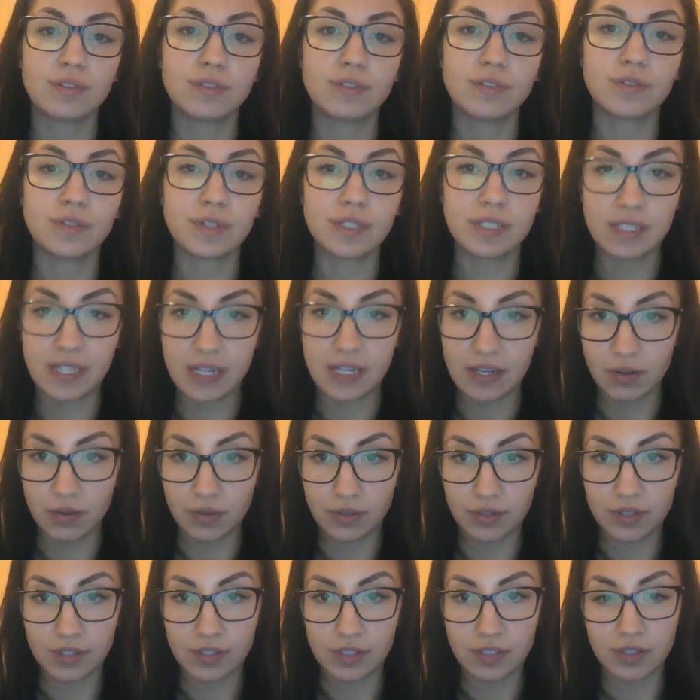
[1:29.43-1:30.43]
So our
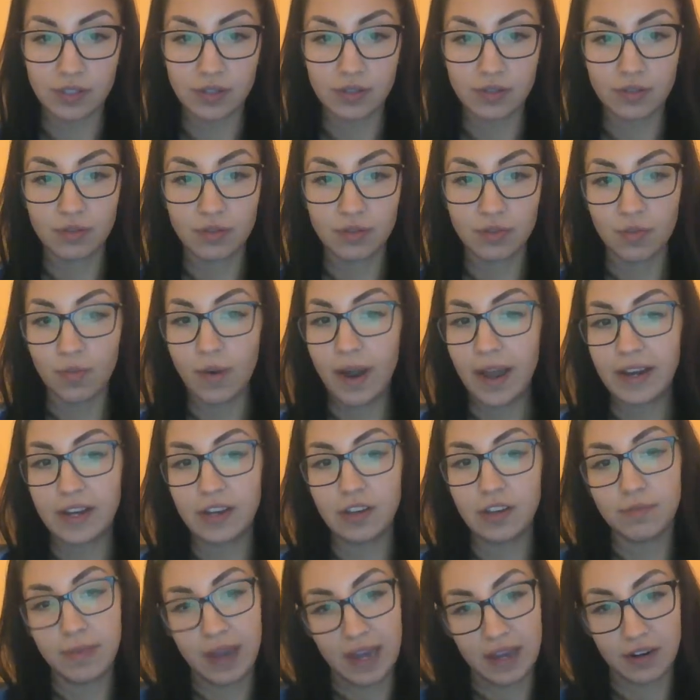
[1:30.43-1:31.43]
stakeholders, why do
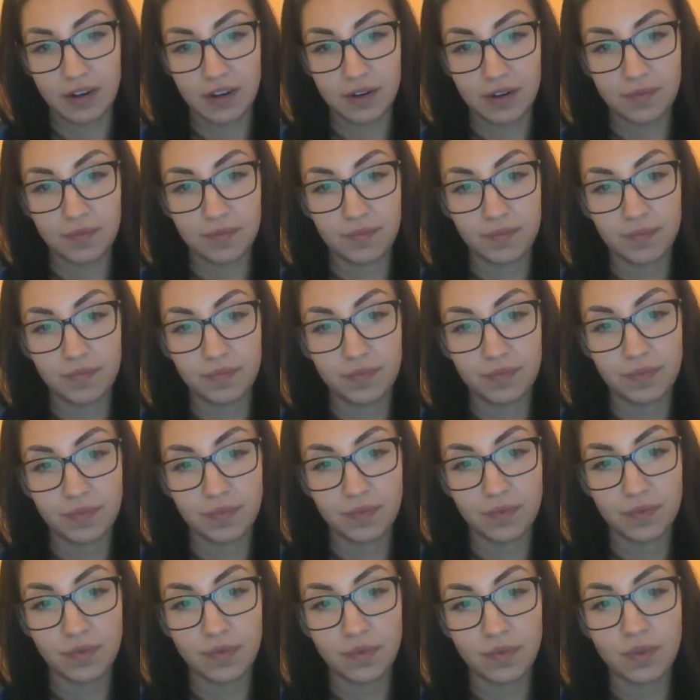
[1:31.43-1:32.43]
you matter?
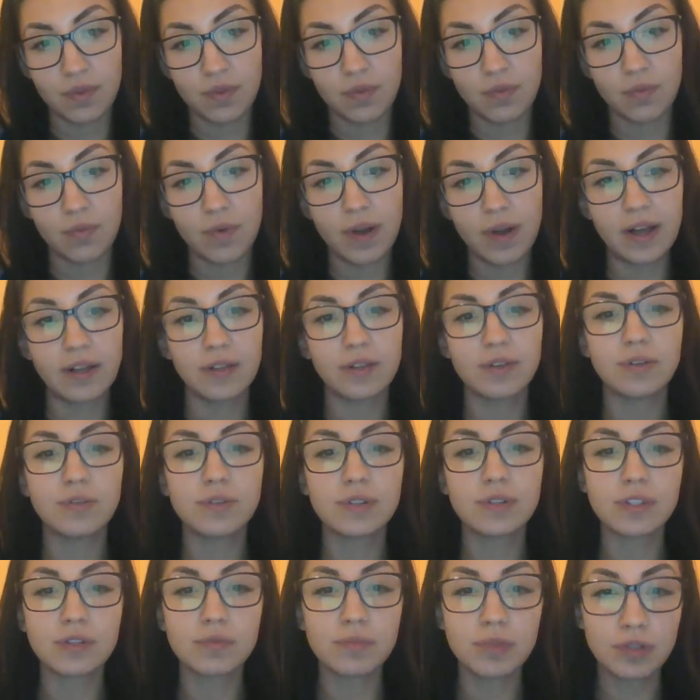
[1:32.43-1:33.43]
Well, who
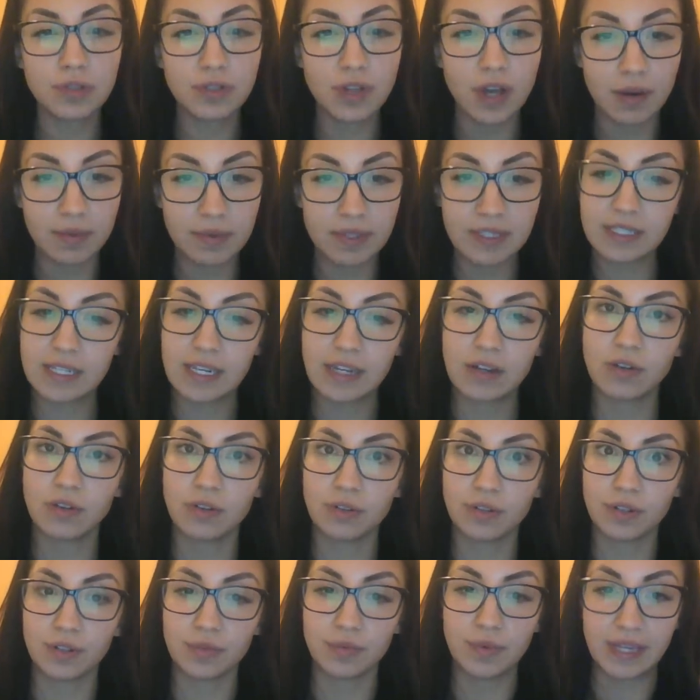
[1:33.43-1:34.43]
is our most common
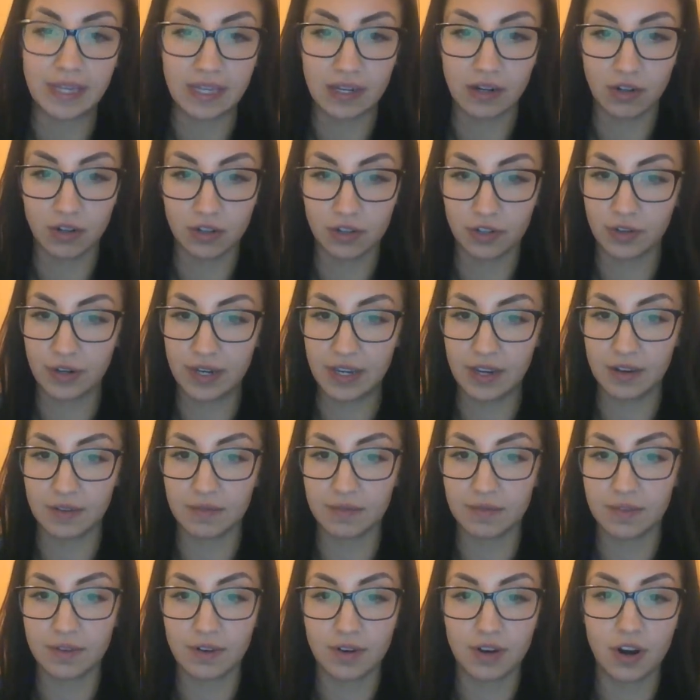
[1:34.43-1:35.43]
stakeholder we can all agree
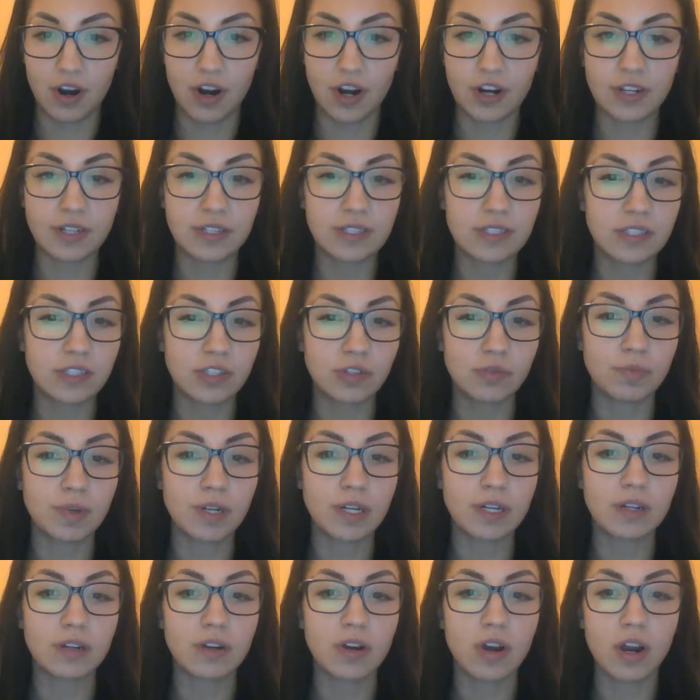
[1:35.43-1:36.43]
on? Our
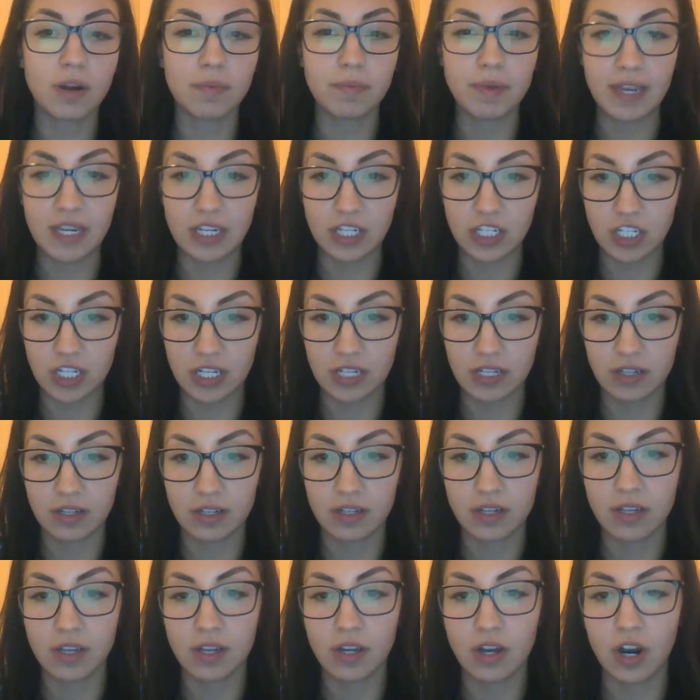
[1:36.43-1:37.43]
consumer, our patient,
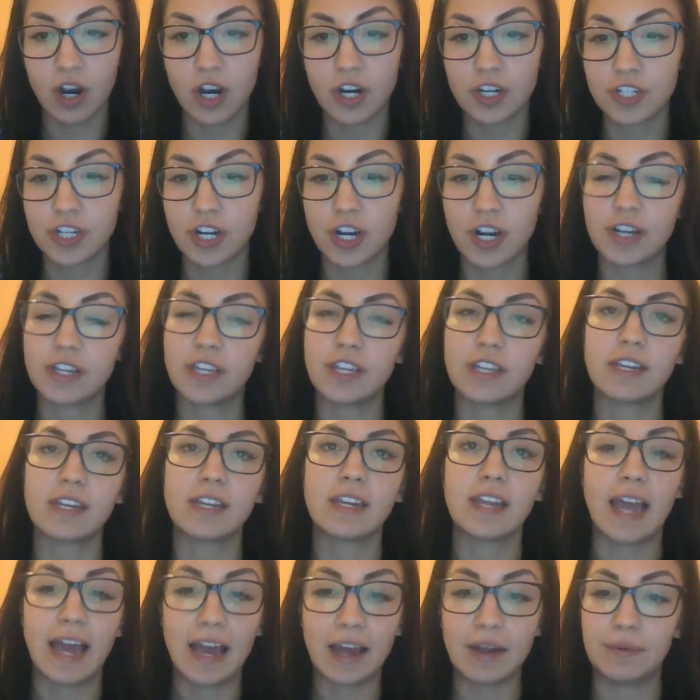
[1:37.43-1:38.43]
our
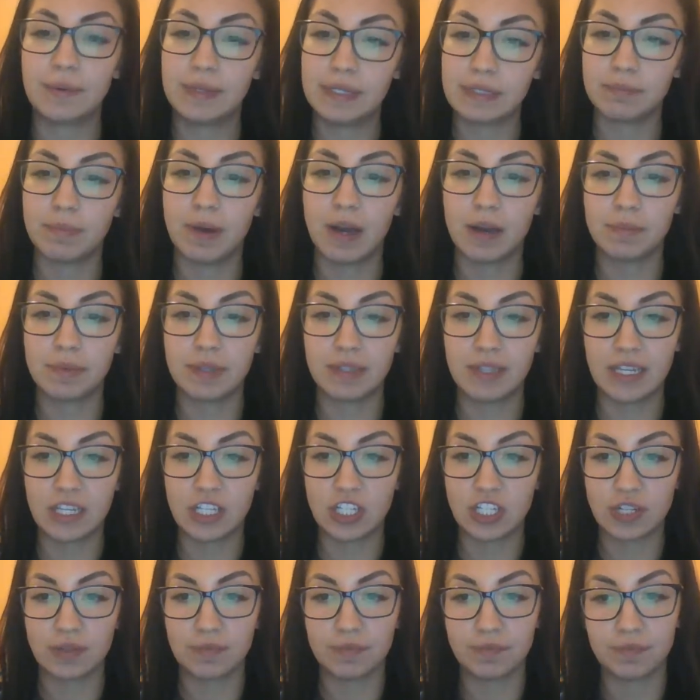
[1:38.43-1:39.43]
targeted at-risk
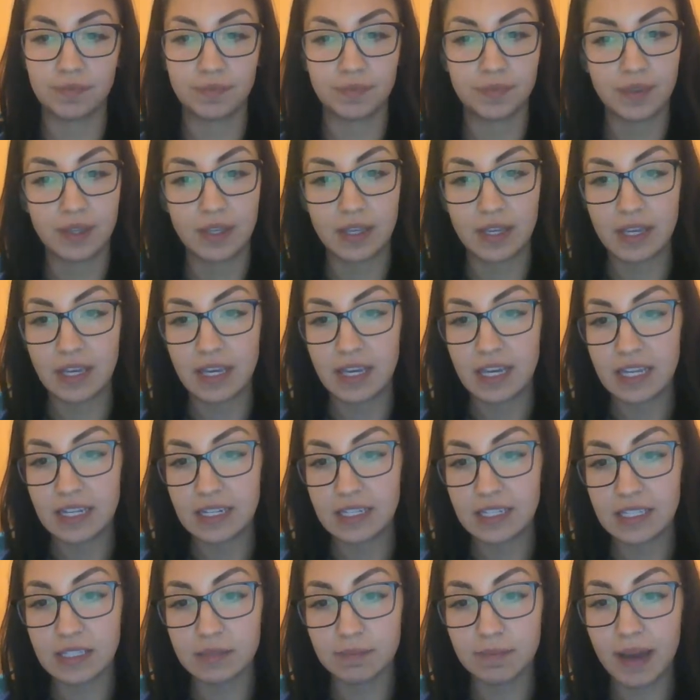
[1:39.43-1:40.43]
population.
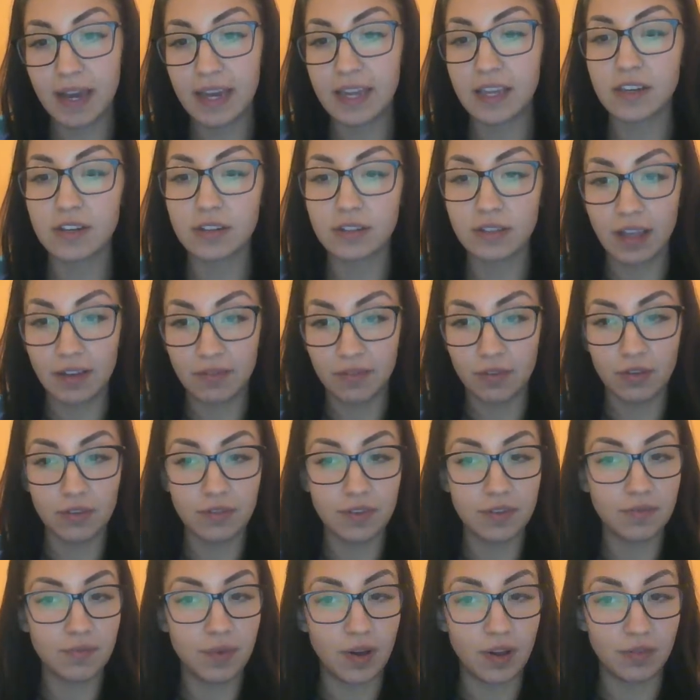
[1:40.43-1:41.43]
Despite your level of
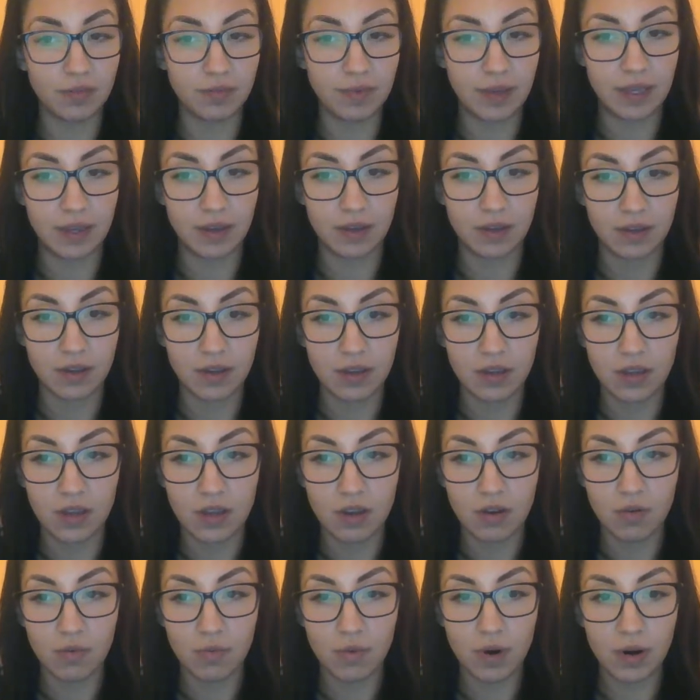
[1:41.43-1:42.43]
involvement,
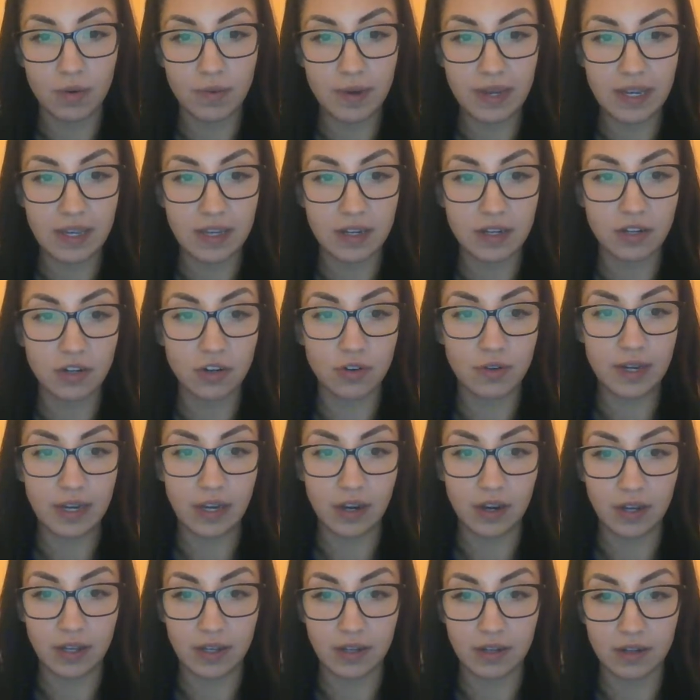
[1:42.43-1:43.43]
where we can agree
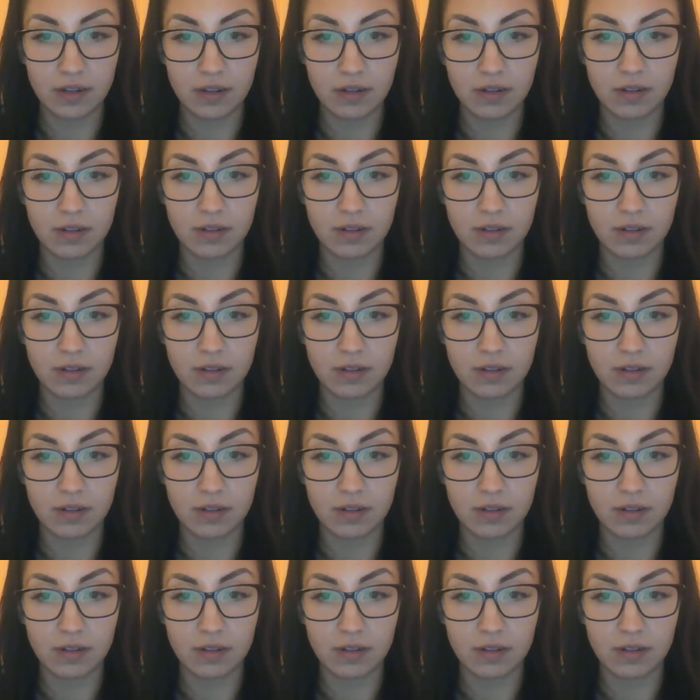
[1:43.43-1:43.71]
on